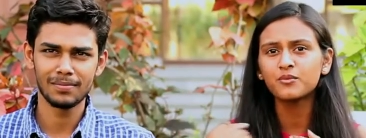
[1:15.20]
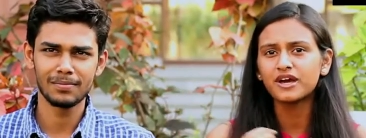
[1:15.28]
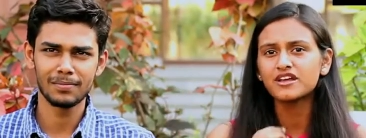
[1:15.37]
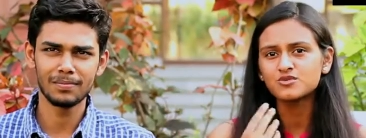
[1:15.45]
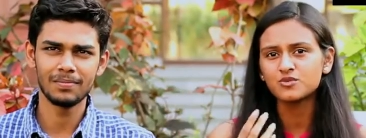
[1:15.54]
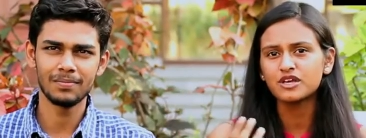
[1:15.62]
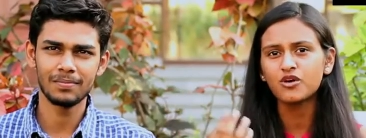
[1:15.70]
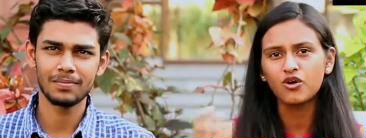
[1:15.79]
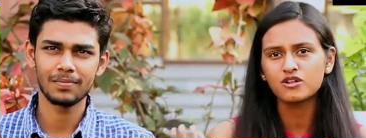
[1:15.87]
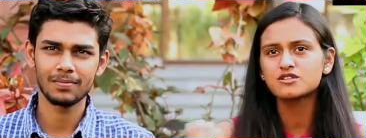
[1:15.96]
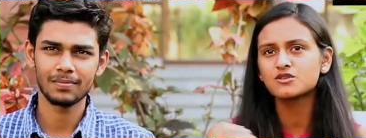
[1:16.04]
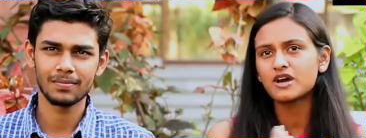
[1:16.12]
Speaker 1: whereas mm. we
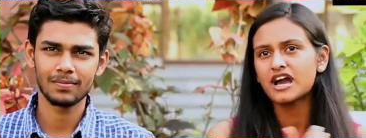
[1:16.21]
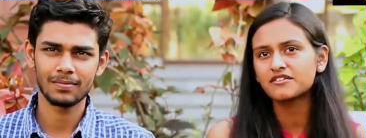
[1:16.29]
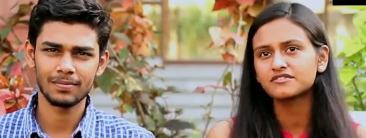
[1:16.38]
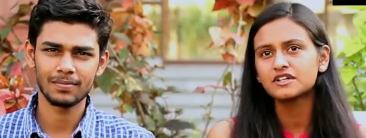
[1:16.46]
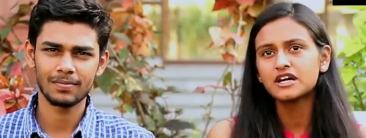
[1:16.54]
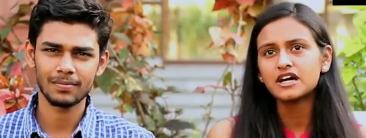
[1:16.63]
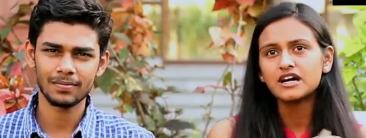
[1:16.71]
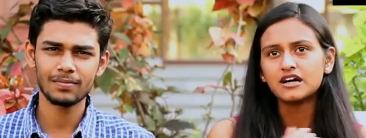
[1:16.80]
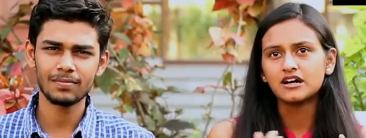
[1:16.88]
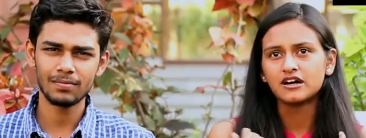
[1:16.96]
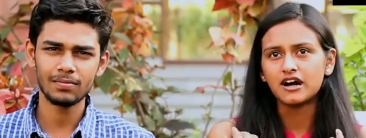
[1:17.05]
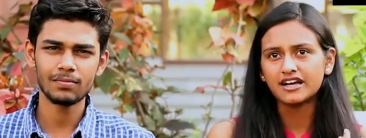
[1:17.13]
also have
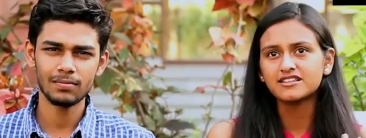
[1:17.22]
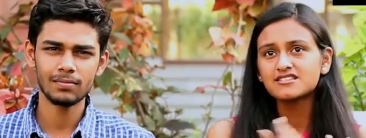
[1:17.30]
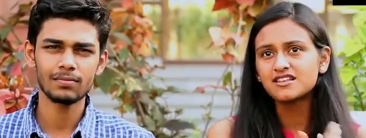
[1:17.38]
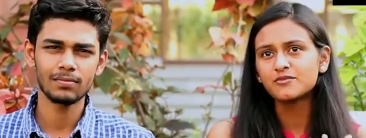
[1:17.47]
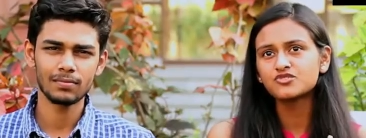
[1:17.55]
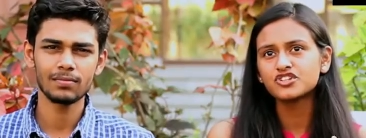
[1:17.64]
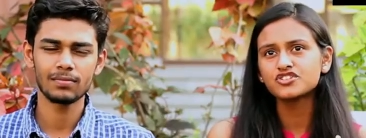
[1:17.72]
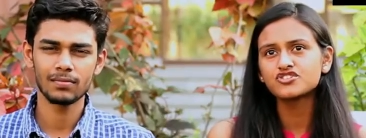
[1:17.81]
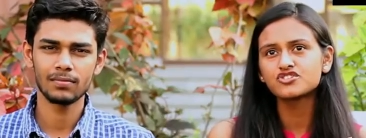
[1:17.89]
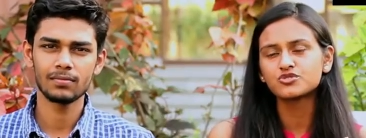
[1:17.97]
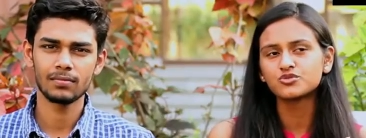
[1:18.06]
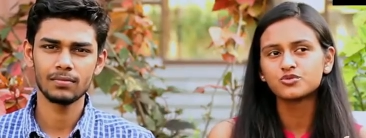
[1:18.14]
uh, other subjects
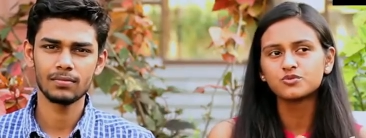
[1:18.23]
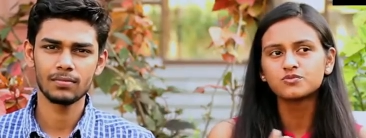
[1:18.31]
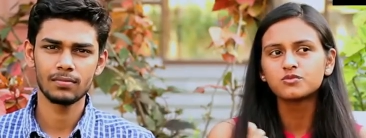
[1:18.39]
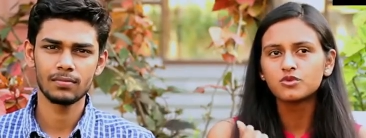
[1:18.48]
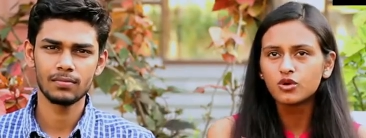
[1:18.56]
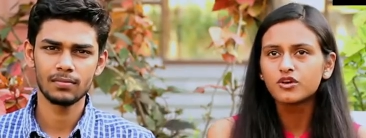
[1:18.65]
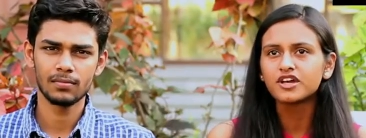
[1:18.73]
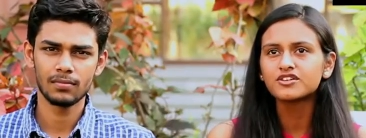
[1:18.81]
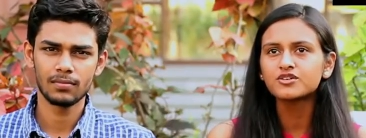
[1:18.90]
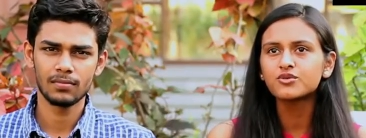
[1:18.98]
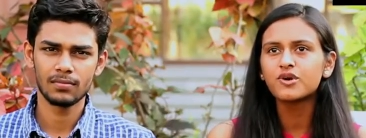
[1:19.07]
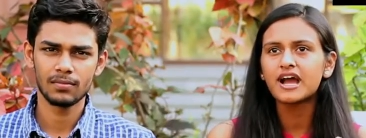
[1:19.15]
to look
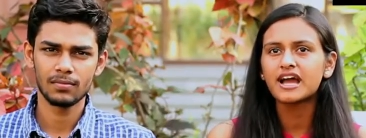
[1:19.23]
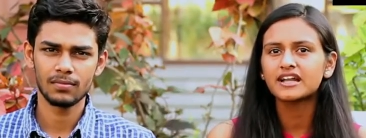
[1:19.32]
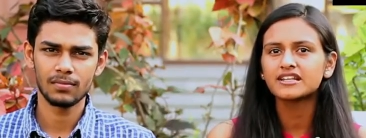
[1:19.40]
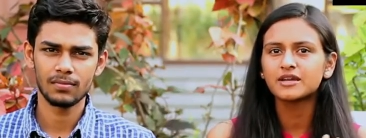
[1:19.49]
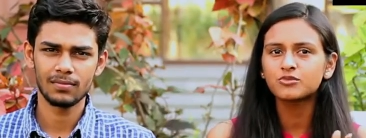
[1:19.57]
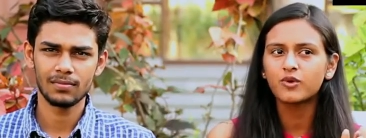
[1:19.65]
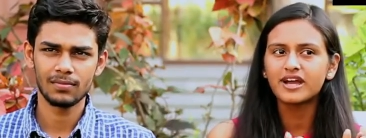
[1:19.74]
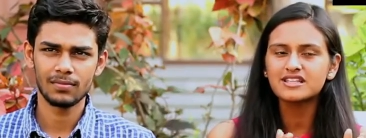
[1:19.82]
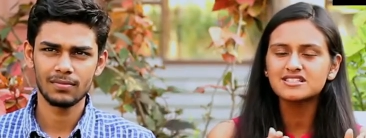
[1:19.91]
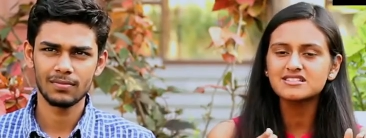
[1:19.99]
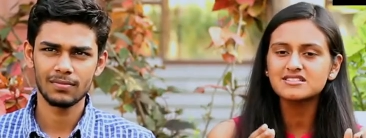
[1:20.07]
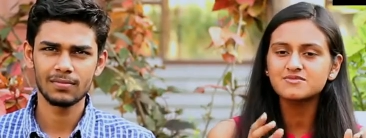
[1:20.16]
into, and that
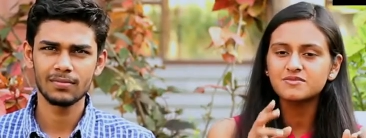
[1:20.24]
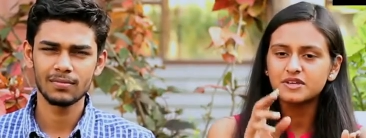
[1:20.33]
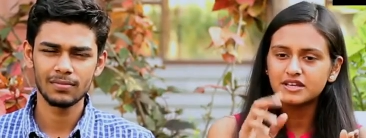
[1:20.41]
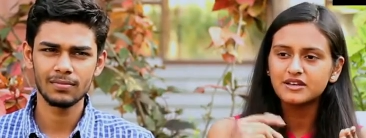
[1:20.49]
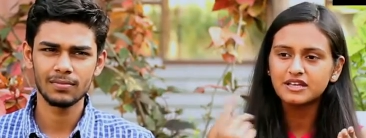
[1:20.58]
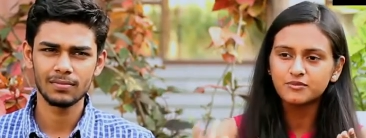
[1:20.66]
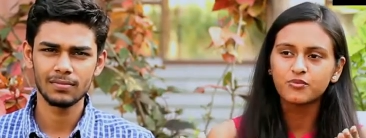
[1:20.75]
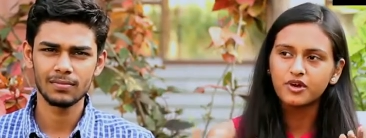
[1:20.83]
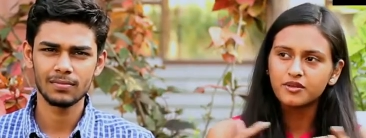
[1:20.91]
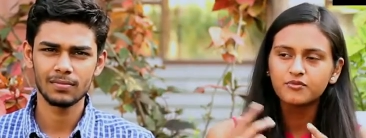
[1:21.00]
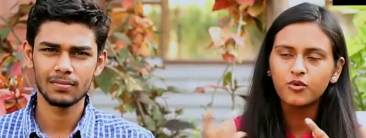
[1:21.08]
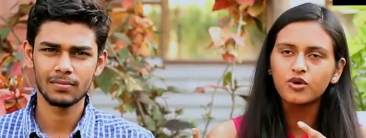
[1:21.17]
provides us
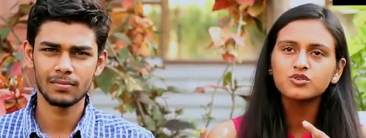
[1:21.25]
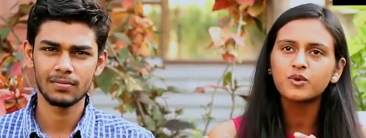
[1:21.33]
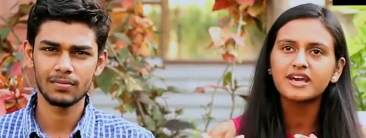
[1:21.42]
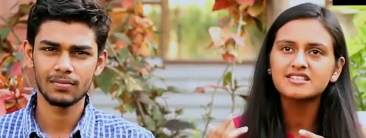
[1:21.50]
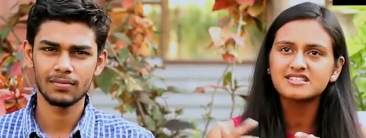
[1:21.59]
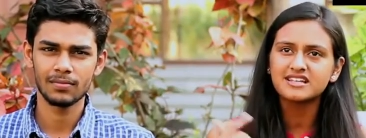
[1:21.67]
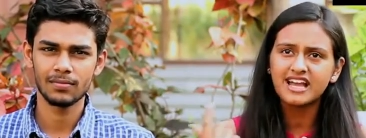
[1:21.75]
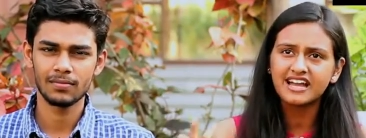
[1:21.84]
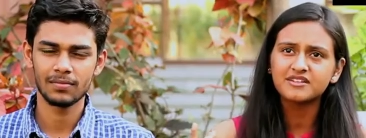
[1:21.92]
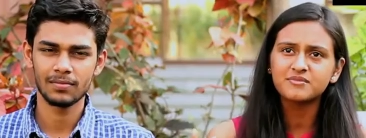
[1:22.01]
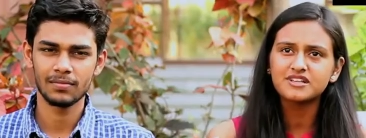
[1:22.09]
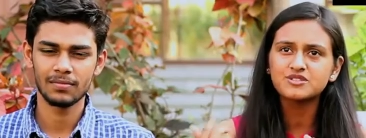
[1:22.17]
in both ways in
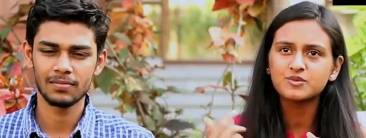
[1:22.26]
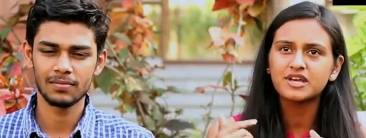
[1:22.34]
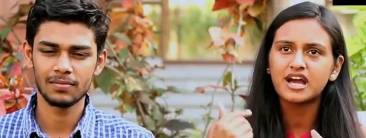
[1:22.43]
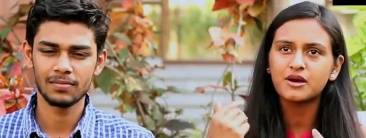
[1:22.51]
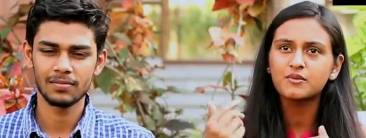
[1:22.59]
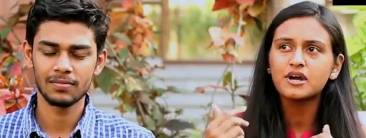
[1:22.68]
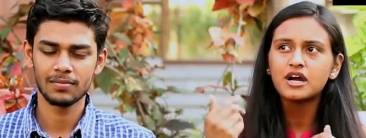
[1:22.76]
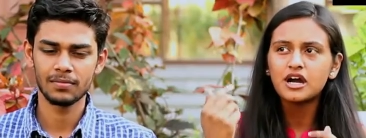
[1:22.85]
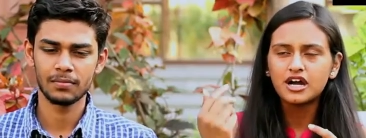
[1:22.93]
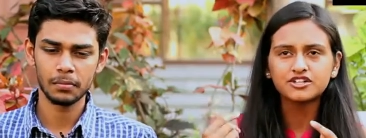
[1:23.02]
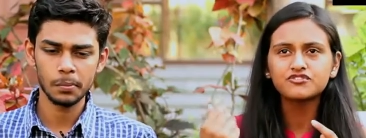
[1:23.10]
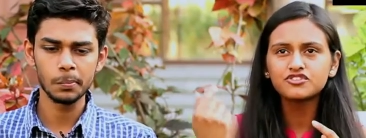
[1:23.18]
academics we have
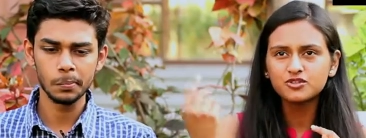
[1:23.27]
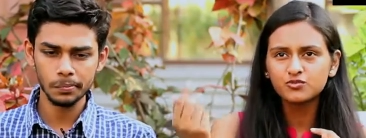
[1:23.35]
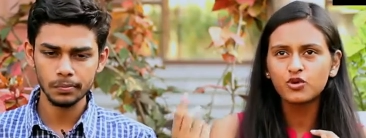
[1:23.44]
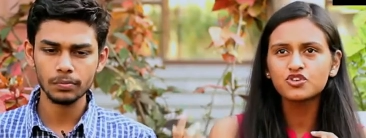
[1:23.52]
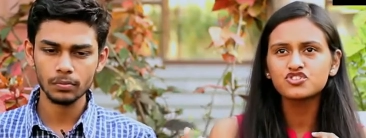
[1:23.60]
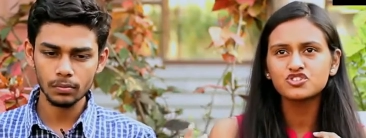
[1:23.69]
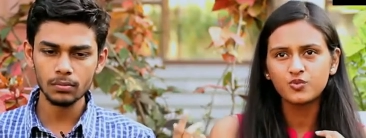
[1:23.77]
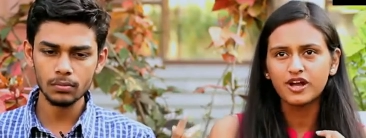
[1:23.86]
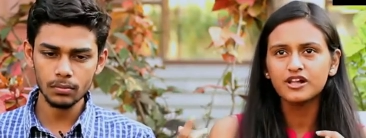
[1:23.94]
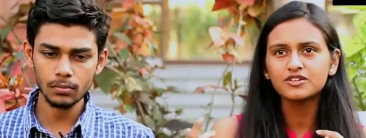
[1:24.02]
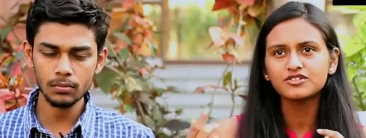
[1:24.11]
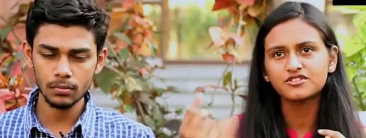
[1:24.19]
a different approach as
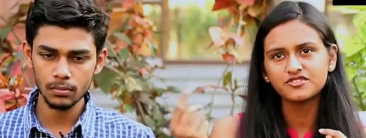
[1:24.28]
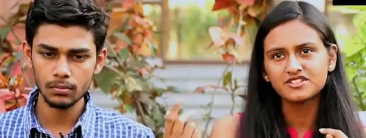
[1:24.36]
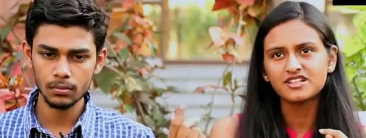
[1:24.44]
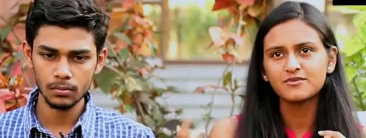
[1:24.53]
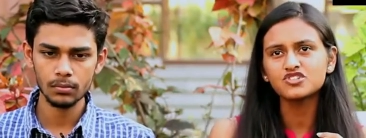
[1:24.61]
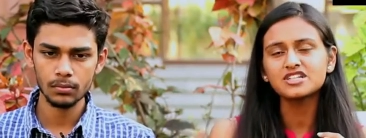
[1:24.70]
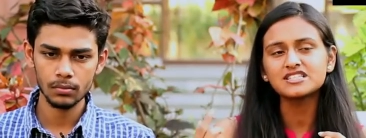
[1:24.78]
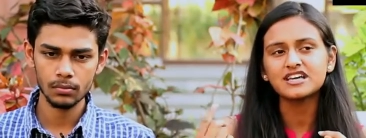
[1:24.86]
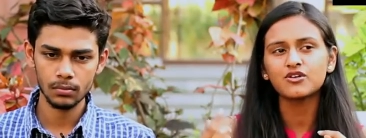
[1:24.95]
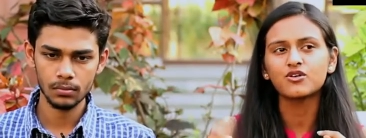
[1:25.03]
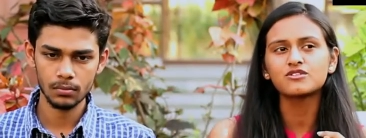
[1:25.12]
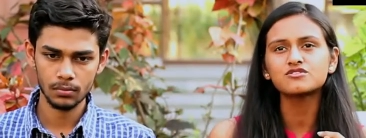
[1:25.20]
well to different subjects
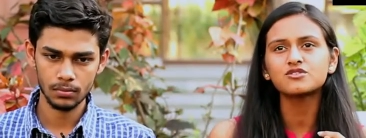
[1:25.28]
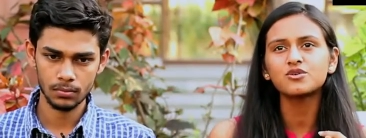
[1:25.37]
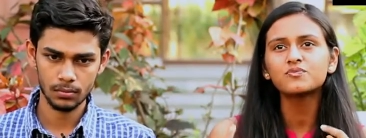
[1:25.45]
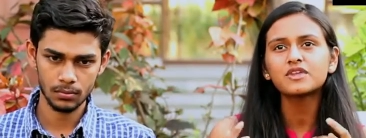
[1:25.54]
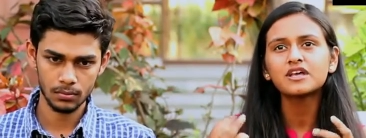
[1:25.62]
and also